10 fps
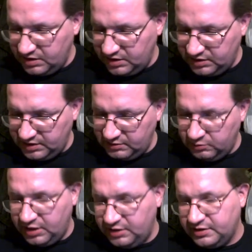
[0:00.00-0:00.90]
A little
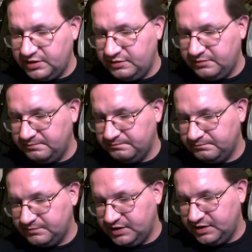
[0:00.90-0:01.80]
while ago,
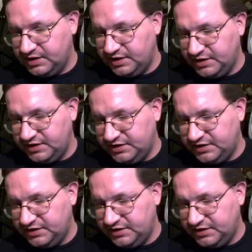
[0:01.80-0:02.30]
I